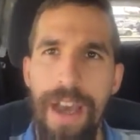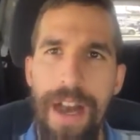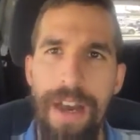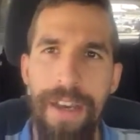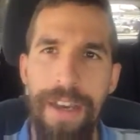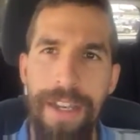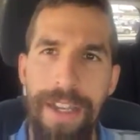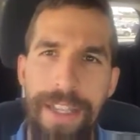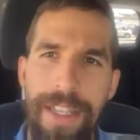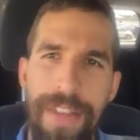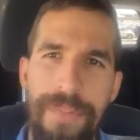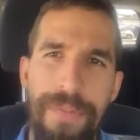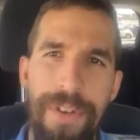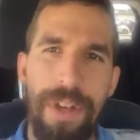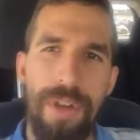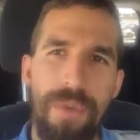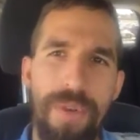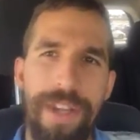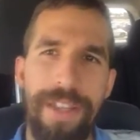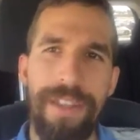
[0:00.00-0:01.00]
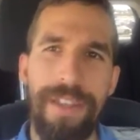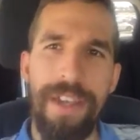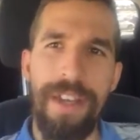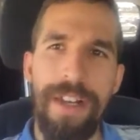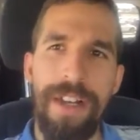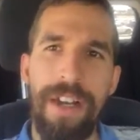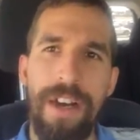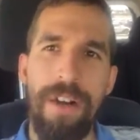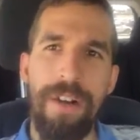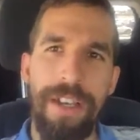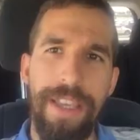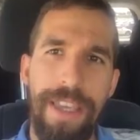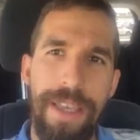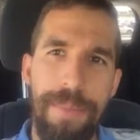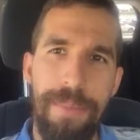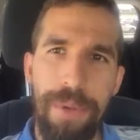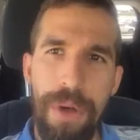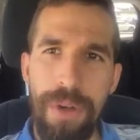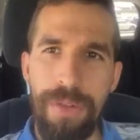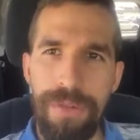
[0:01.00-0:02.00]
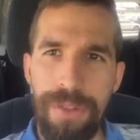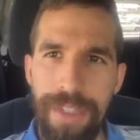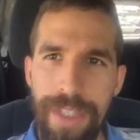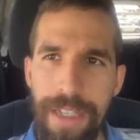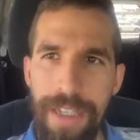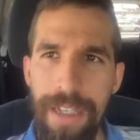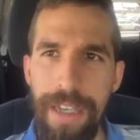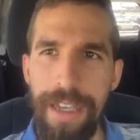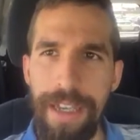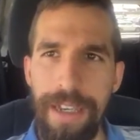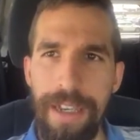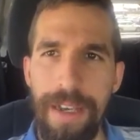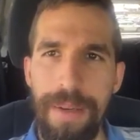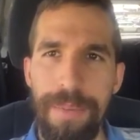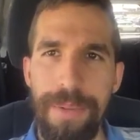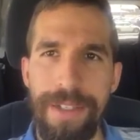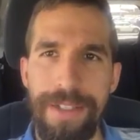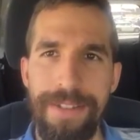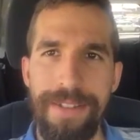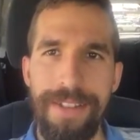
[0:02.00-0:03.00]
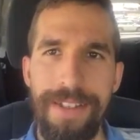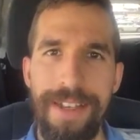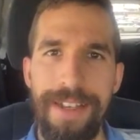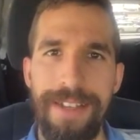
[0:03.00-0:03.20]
I'm going to end the video right there. I'll keep posting and God bless you